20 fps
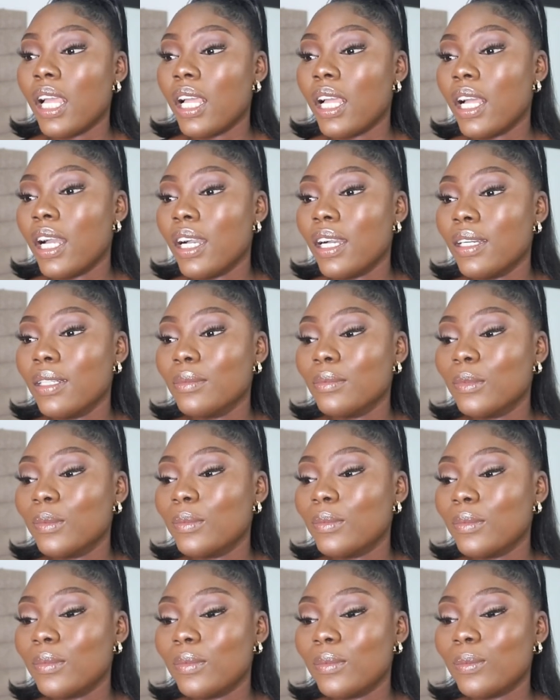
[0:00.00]

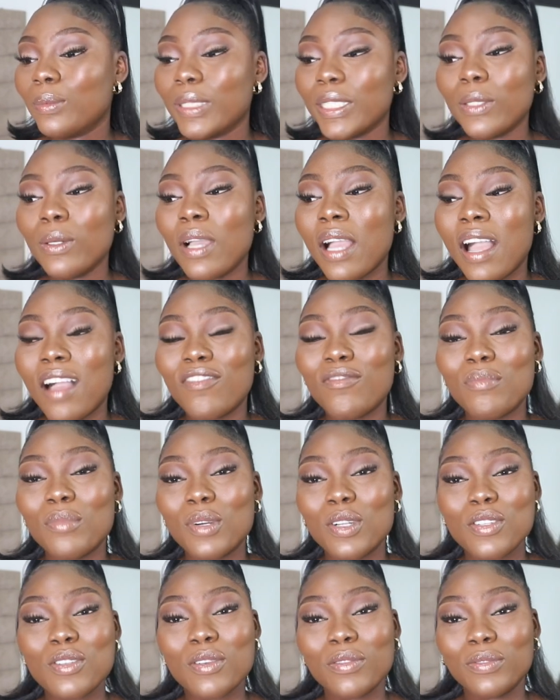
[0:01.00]
Um, we don't have
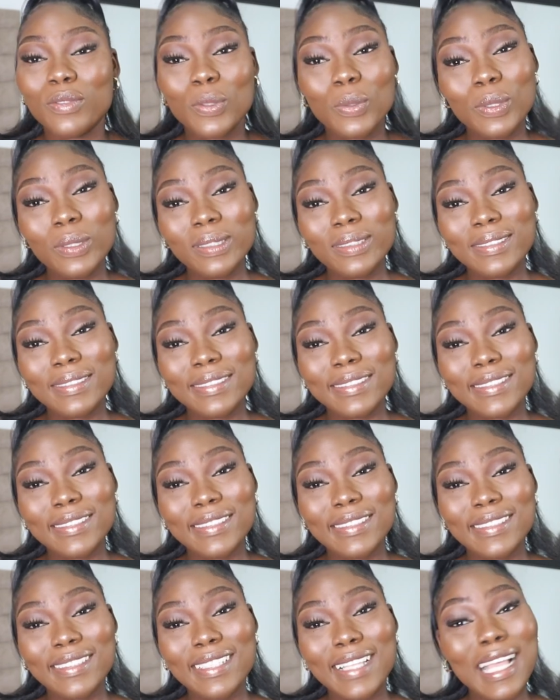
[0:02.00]
much of those
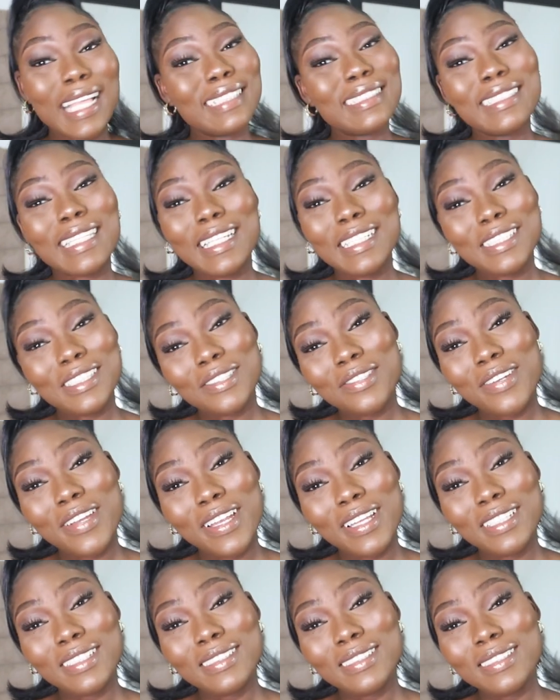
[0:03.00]
as
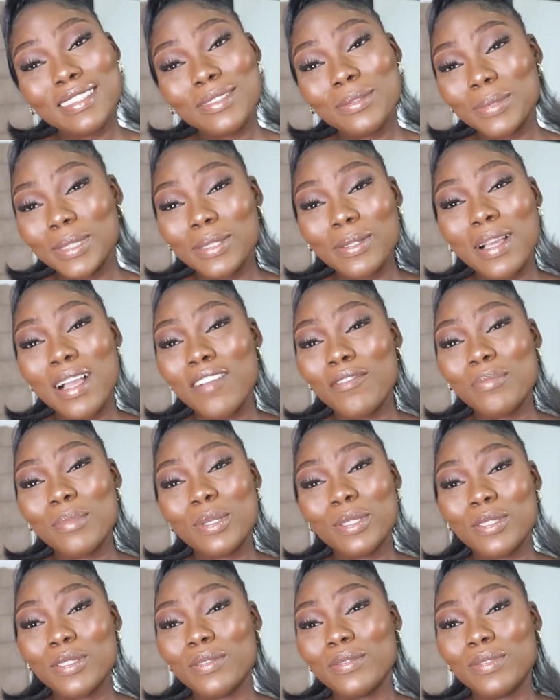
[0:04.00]
Nigerians. We don't have
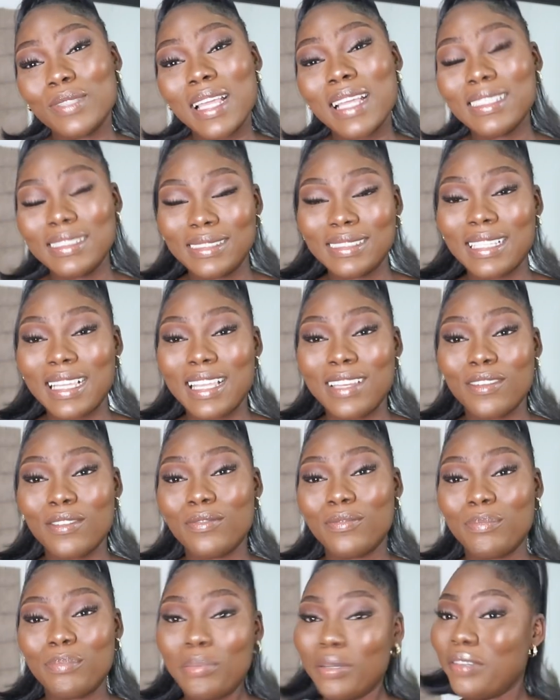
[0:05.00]
much of that kind
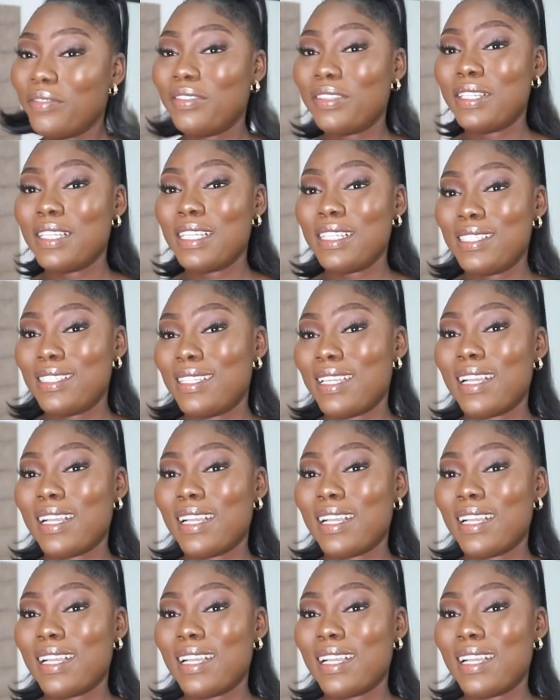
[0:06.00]
of privilege,